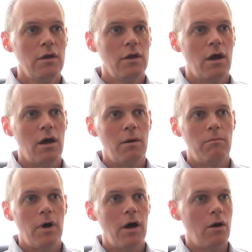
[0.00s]

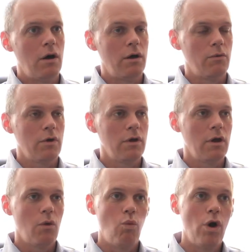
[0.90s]

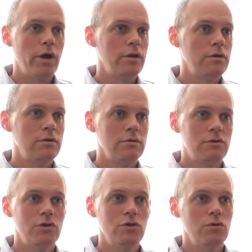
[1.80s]
1,
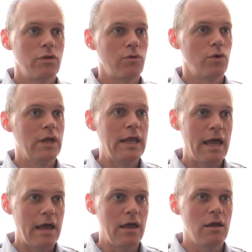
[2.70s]
2, 3
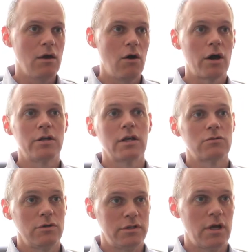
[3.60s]
day
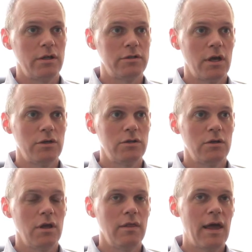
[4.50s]
architectural design
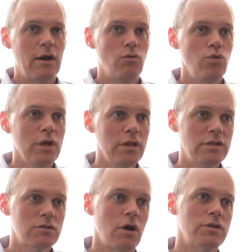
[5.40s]
session, and that really
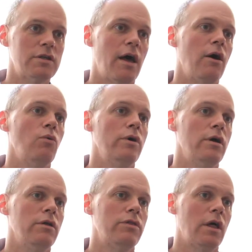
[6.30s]
starts out
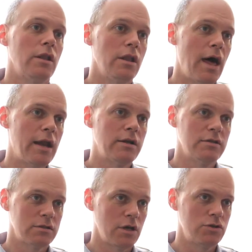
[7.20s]
with a lot of
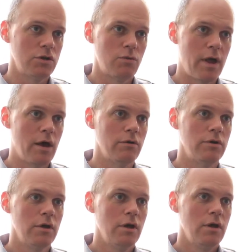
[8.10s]
discussion
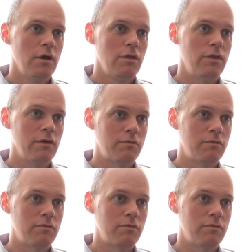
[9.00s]
around this